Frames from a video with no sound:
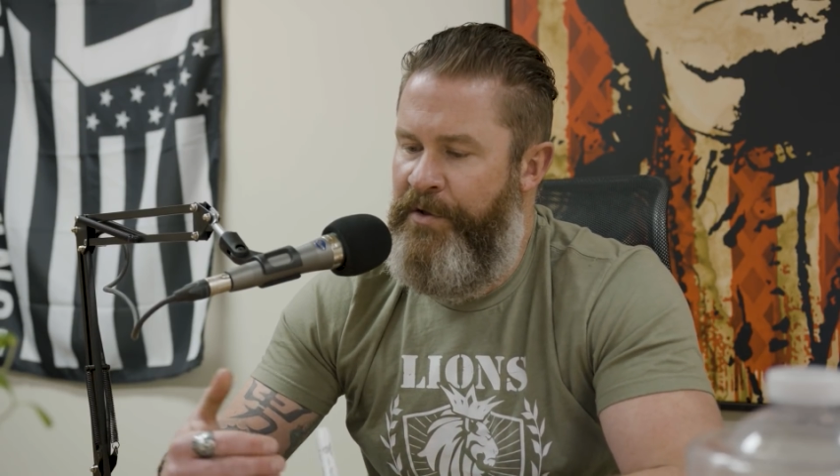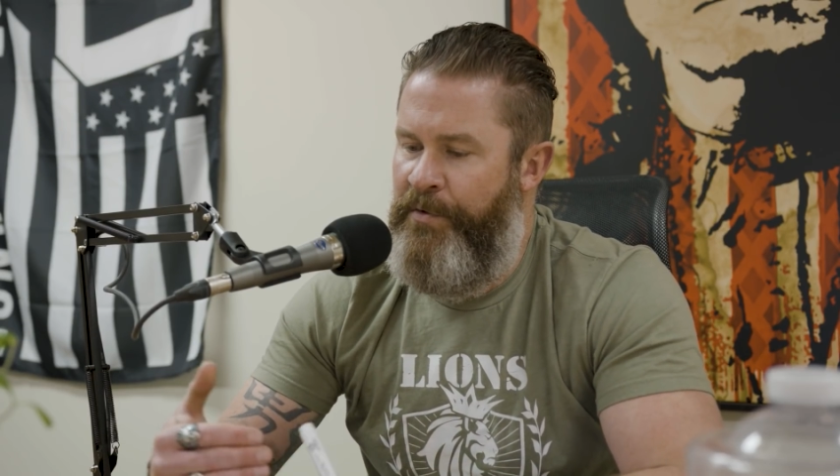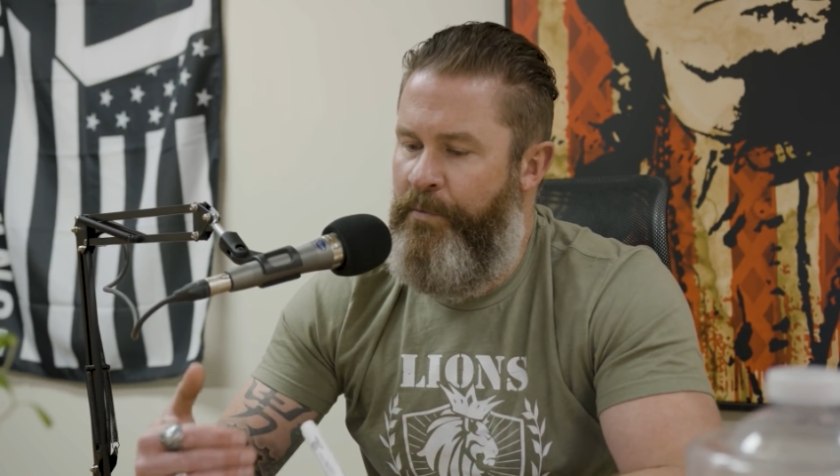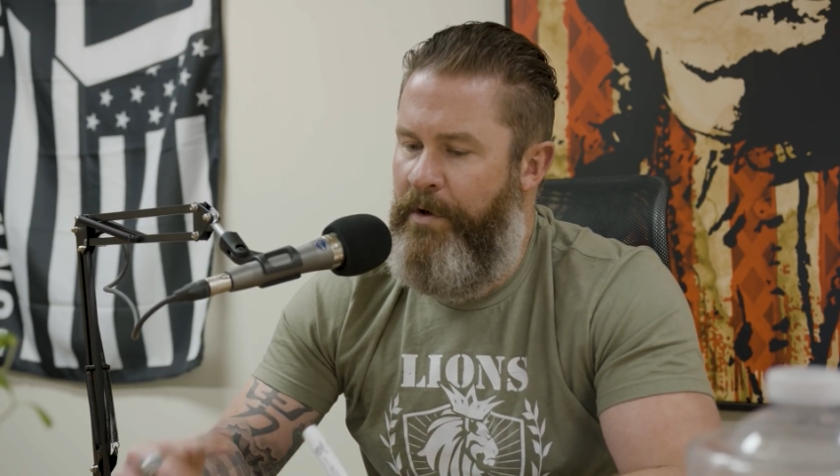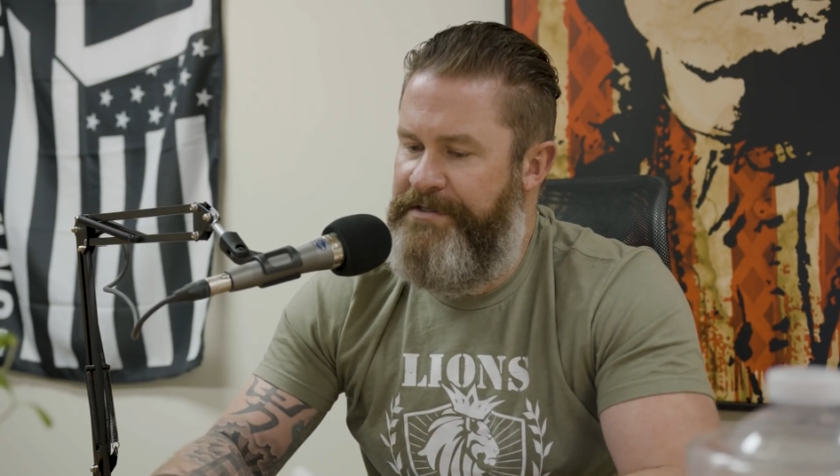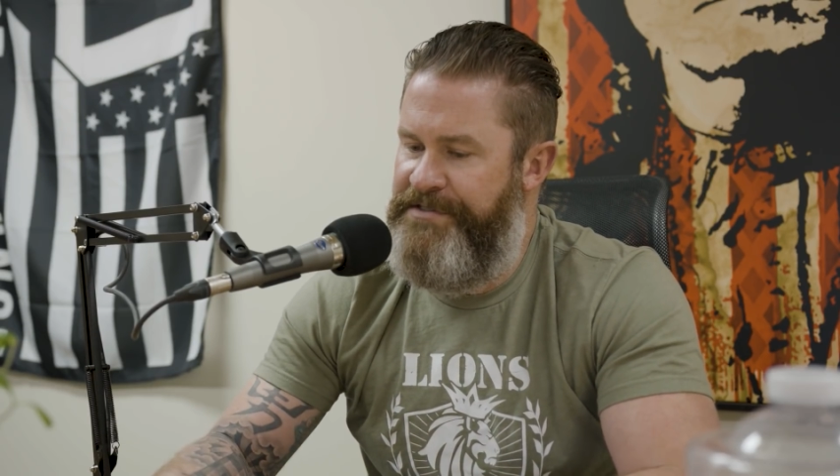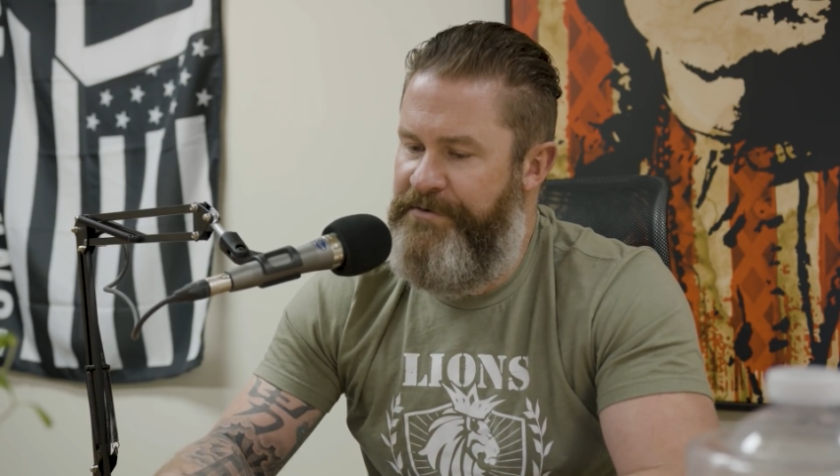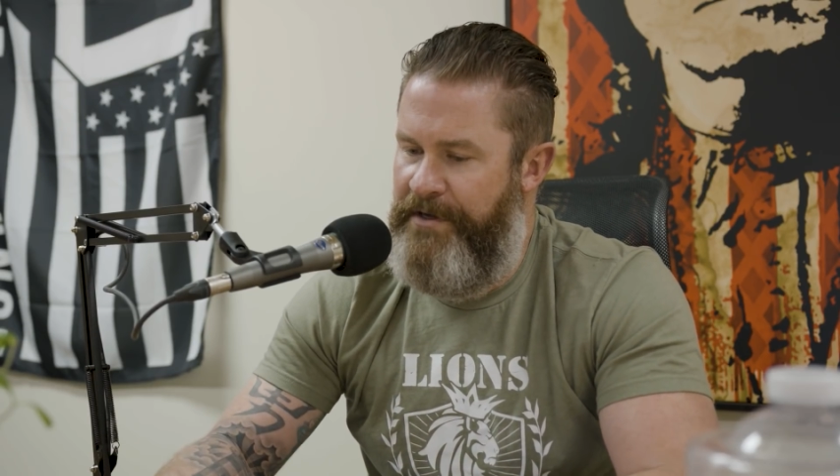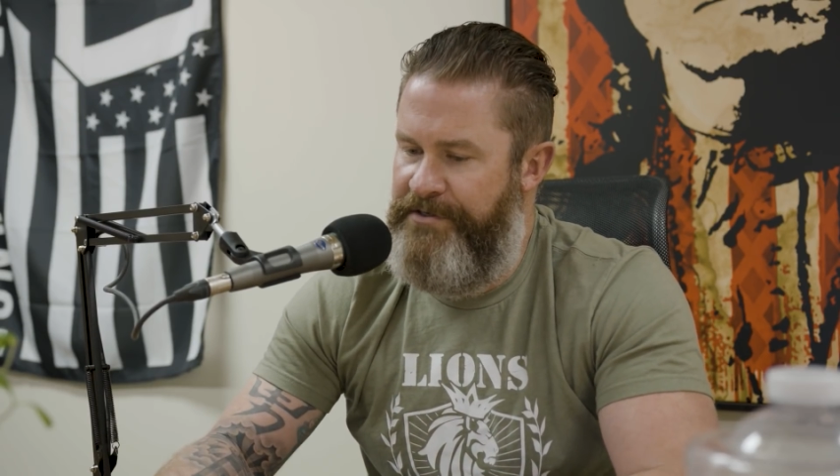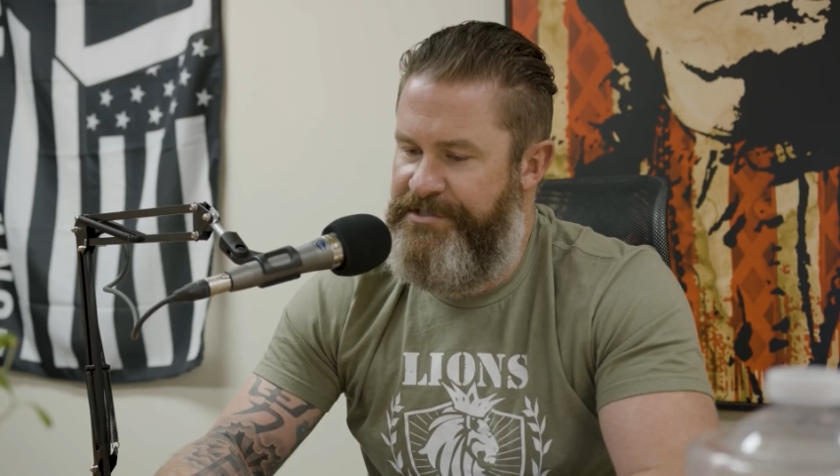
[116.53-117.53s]
want
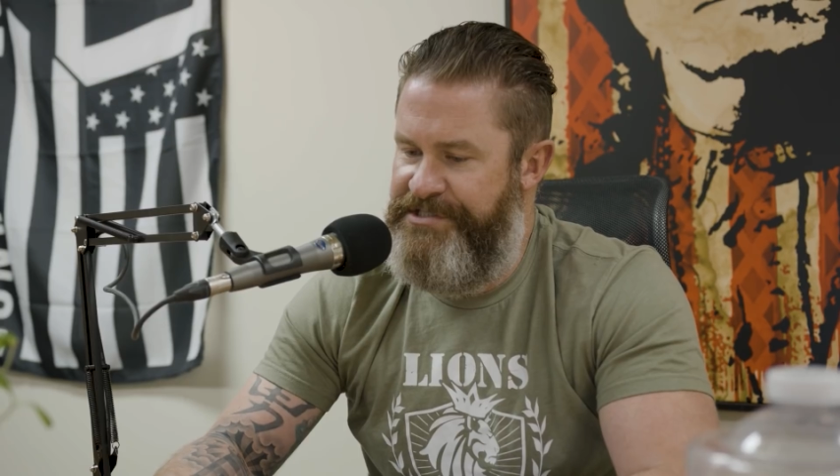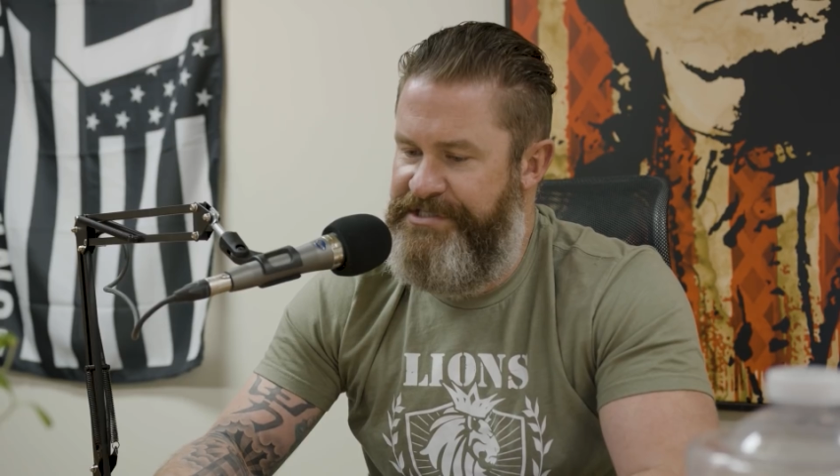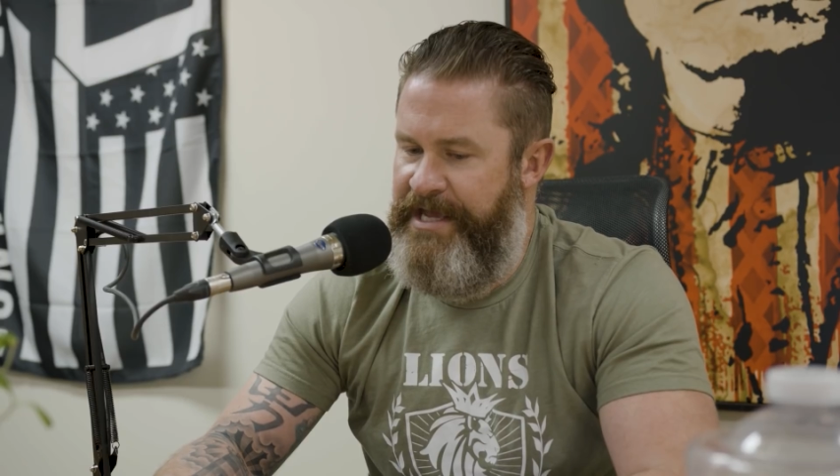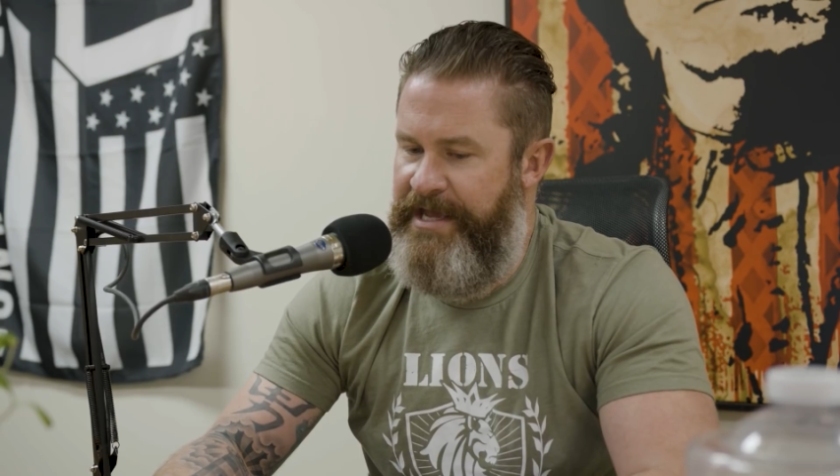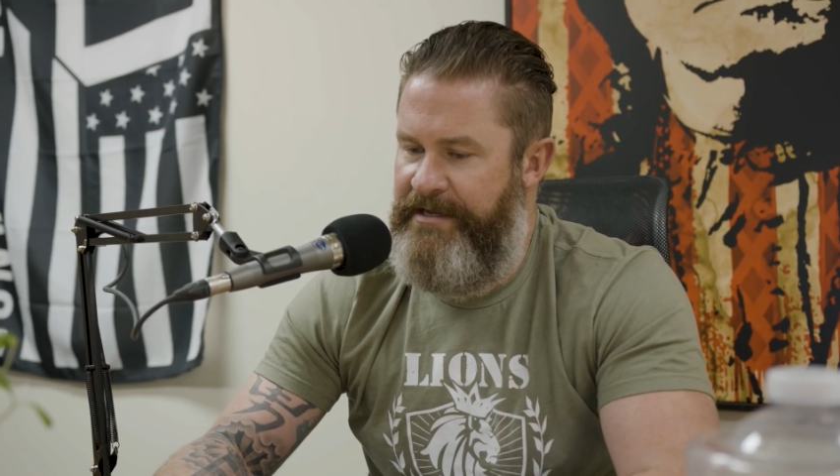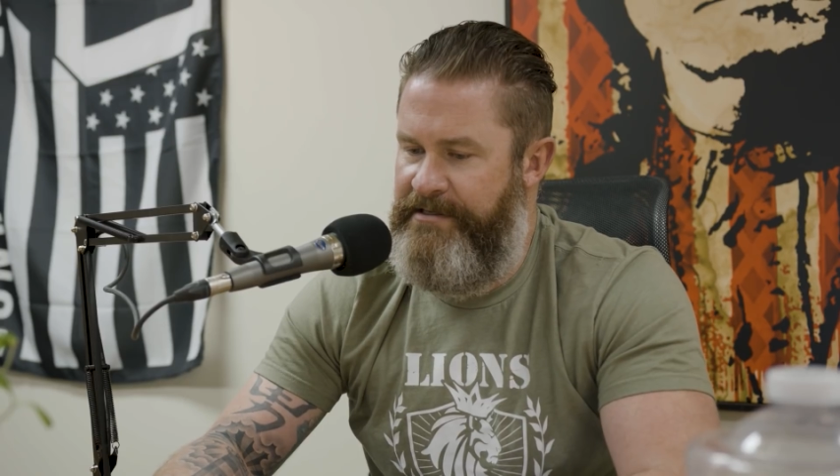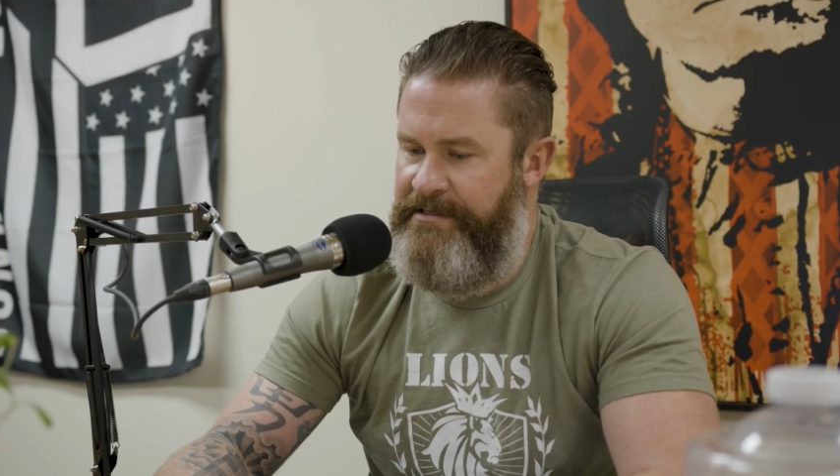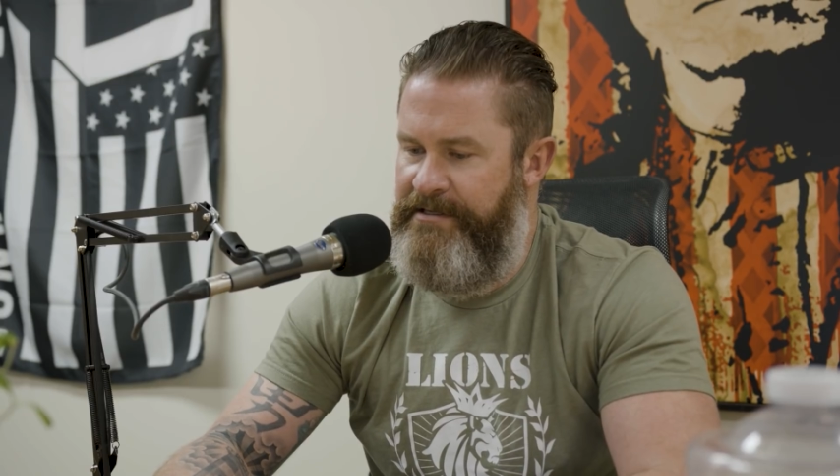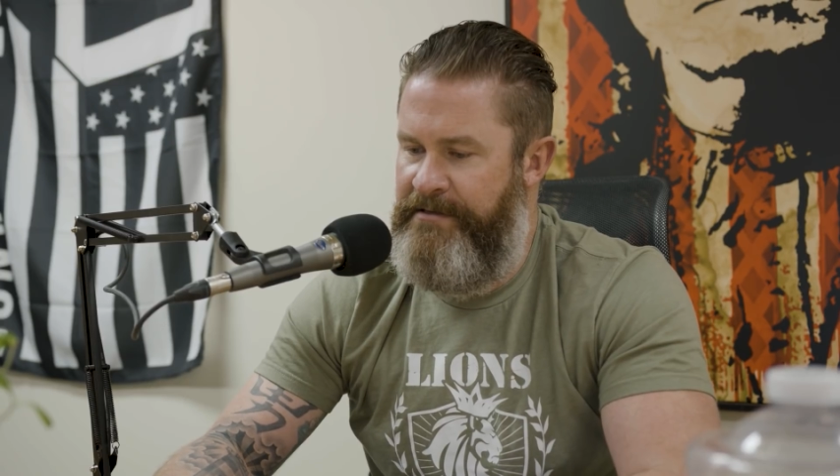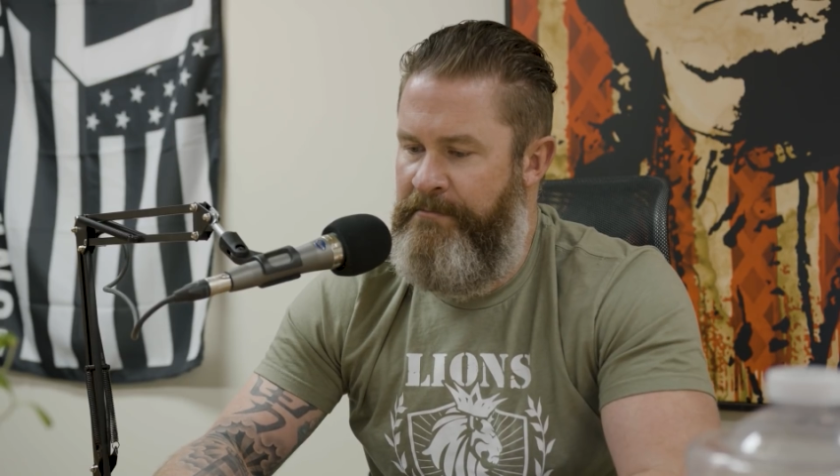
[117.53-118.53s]
to understand